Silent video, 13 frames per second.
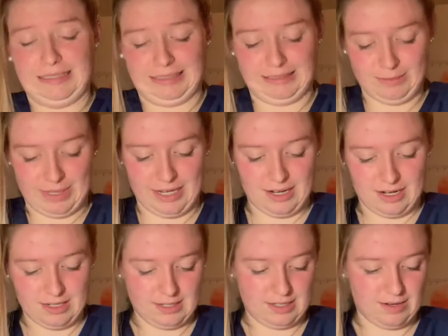Oh my
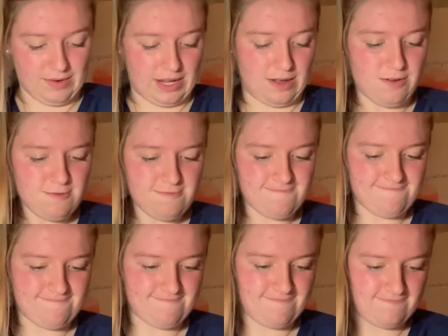goodness, there we go.
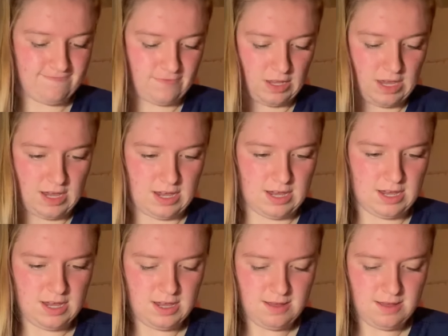Okay.